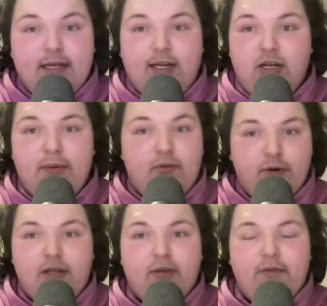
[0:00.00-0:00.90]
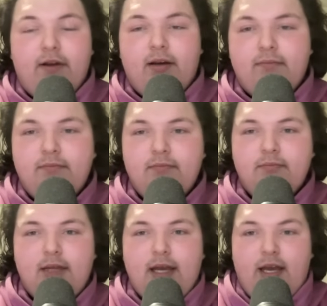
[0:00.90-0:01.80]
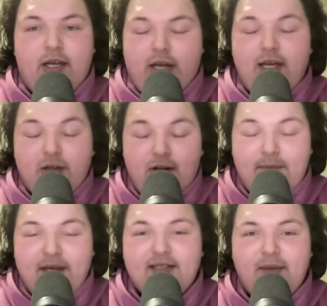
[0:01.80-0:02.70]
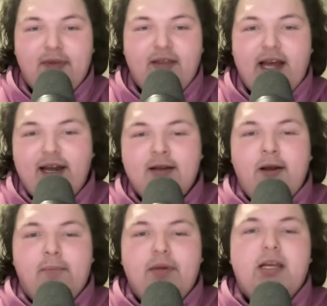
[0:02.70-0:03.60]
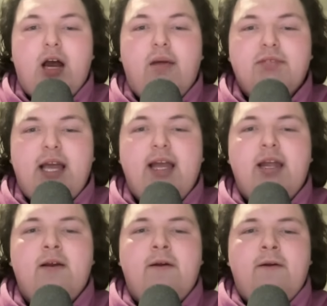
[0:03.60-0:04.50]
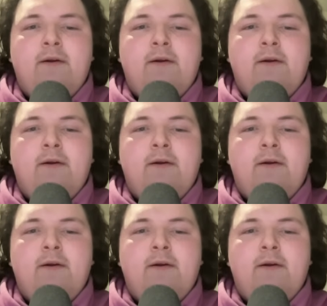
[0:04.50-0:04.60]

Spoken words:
It could be really, really fun. It could be something that becomes a